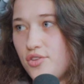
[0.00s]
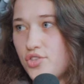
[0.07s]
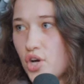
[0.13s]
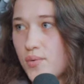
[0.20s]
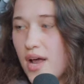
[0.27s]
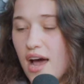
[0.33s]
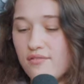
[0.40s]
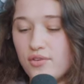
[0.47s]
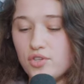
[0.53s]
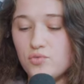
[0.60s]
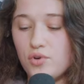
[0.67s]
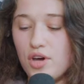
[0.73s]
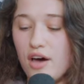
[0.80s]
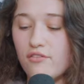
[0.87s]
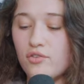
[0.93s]
you don't have those
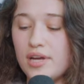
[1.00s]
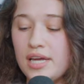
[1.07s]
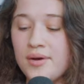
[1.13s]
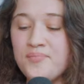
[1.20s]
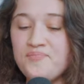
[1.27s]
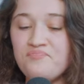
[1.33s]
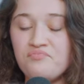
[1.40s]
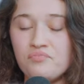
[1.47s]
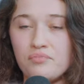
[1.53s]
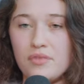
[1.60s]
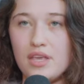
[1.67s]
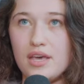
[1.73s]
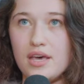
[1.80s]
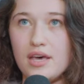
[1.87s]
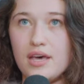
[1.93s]
recovery
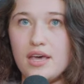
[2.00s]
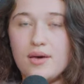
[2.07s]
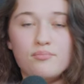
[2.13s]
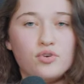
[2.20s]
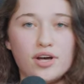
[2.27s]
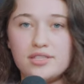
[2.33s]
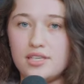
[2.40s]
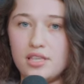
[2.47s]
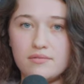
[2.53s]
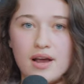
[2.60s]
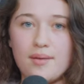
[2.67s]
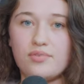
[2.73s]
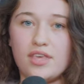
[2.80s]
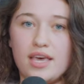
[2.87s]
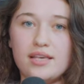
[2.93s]
inputs in the
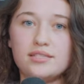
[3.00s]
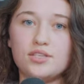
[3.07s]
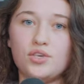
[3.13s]
right place,